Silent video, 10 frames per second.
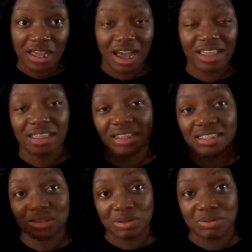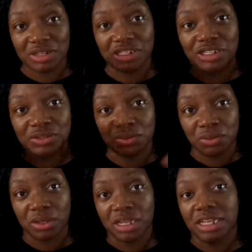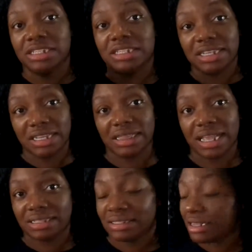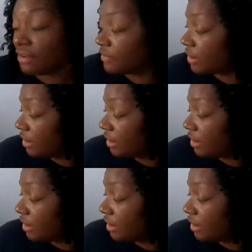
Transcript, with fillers: I think that's what I'm going to do to get that stuff.